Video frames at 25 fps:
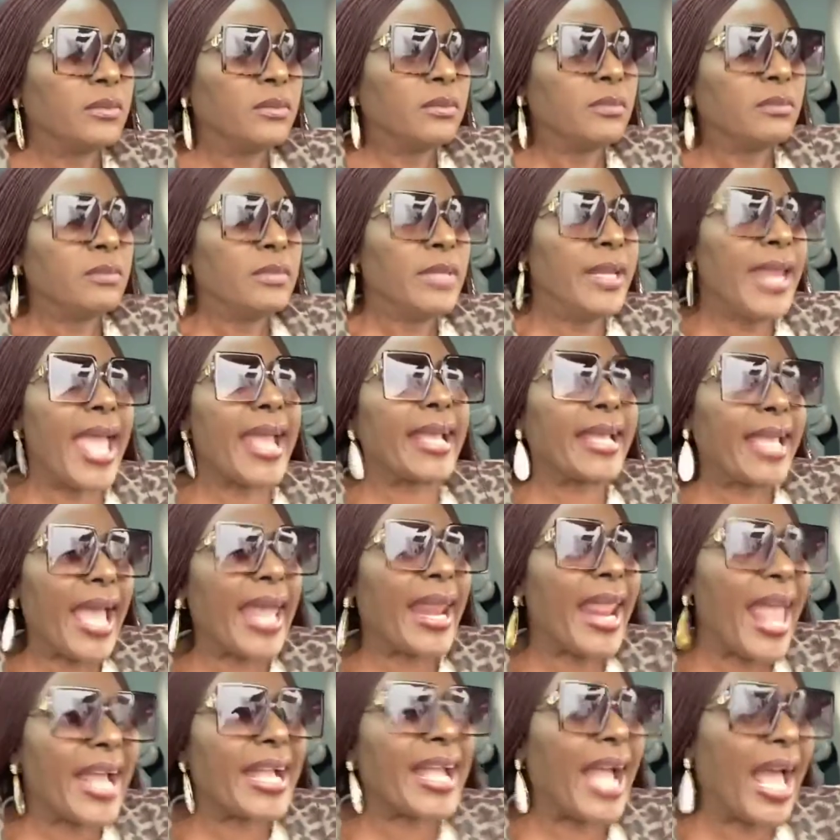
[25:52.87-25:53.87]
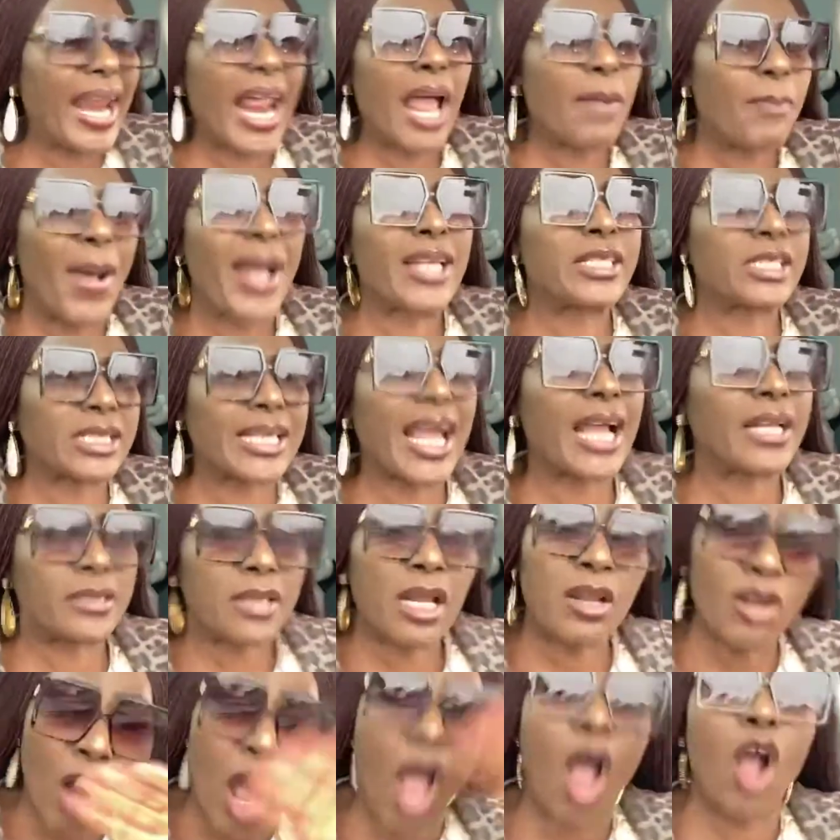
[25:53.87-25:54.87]
Lekere garabasa.
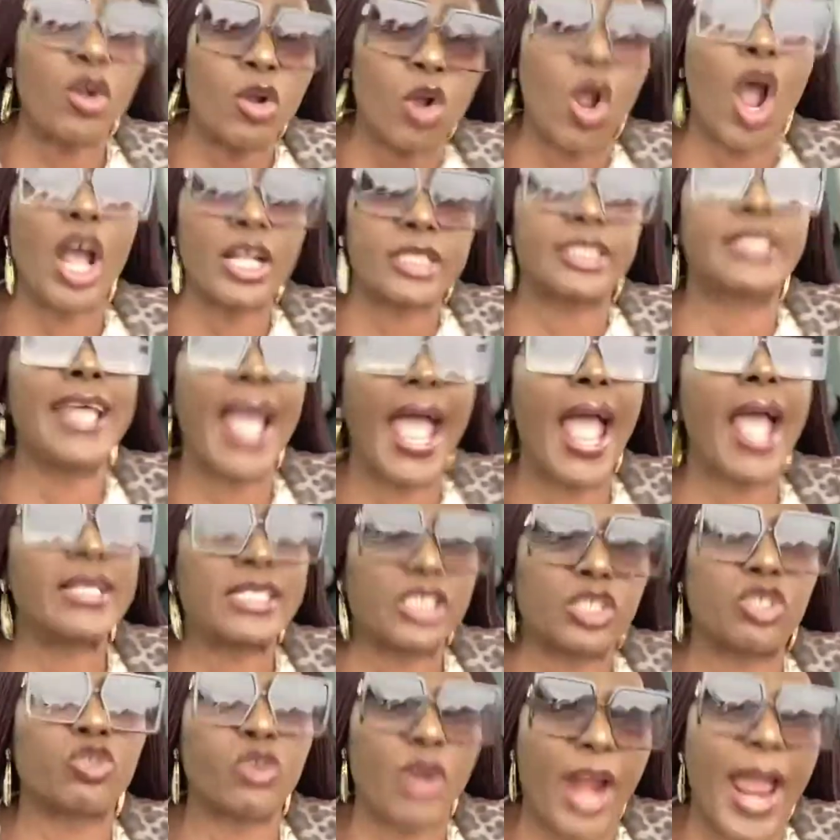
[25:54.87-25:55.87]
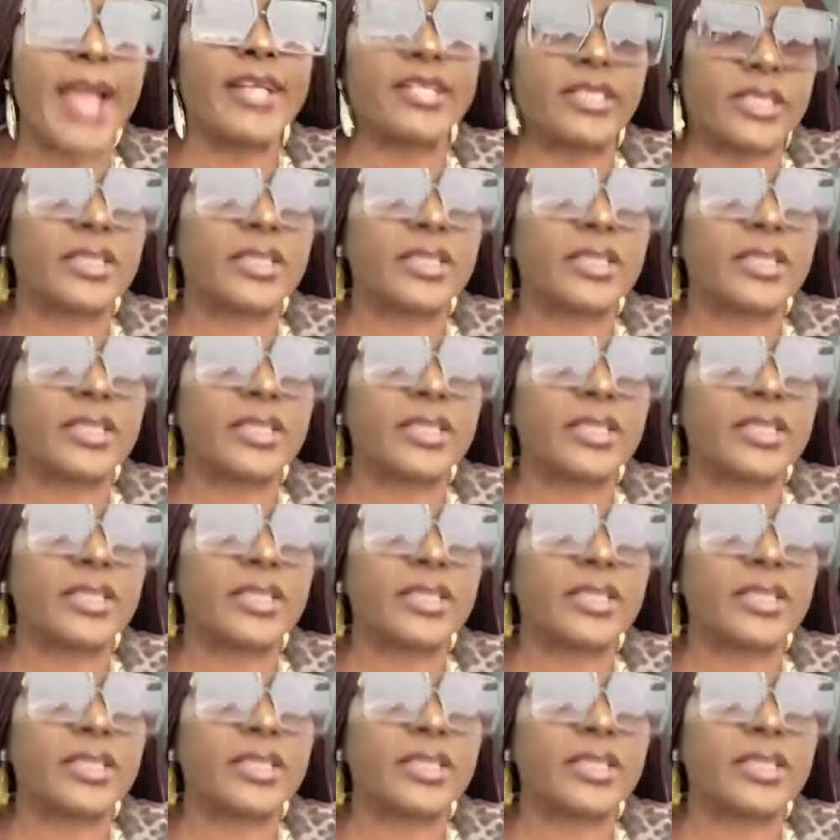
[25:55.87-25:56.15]
Now go there straight.